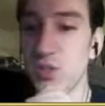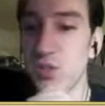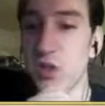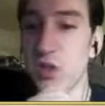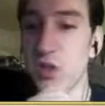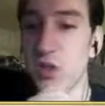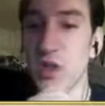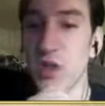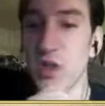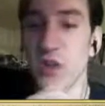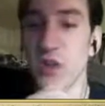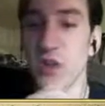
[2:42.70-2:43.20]

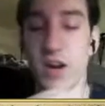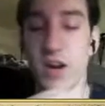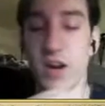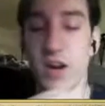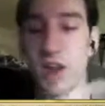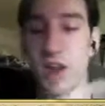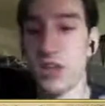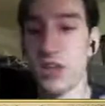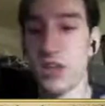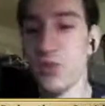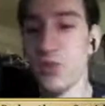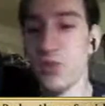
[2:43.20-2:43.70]
I'll try to
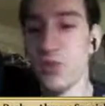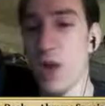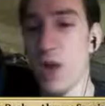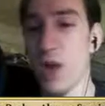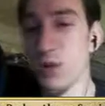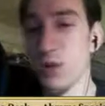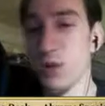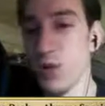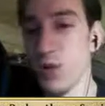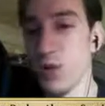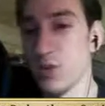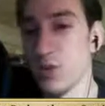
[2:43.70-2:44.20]
grind you out
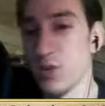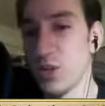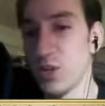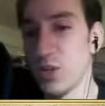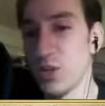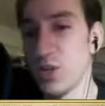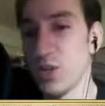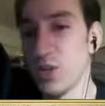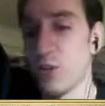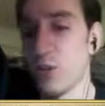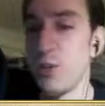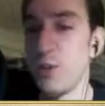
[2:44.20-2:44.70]
with
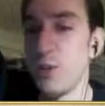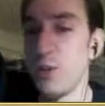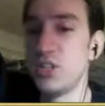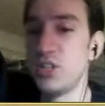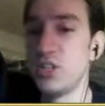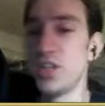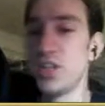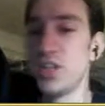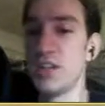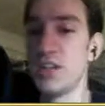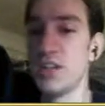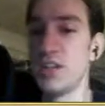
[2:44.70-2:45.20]
Lodestones, maybe
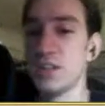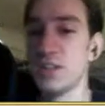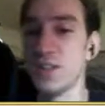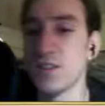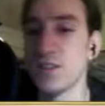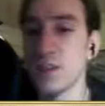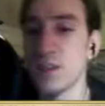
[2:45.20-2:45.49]
Jace.